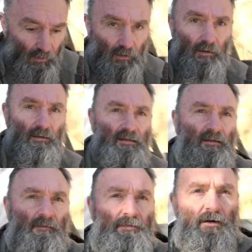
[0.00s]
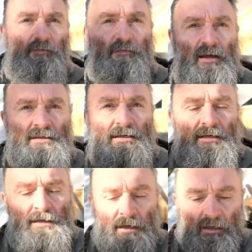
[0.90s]
It's not very
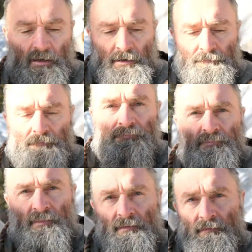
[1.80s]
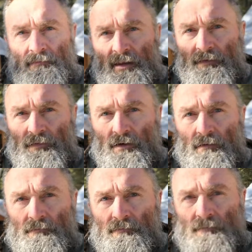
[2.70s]
fancy. If
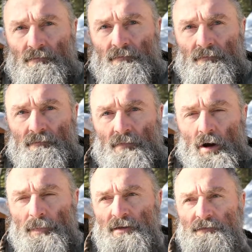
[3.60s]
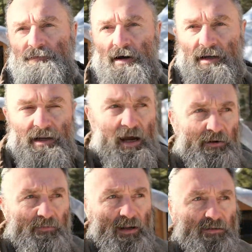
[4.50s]
you're hoping to find out
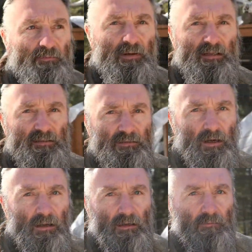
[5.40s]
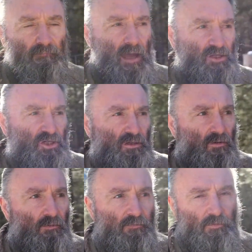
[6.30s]
how to run your $1 million
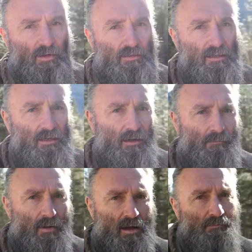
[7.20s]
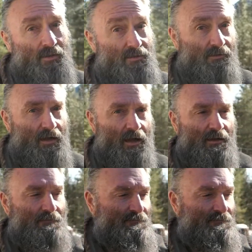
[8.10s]
mansion off grid, I'm not your guy.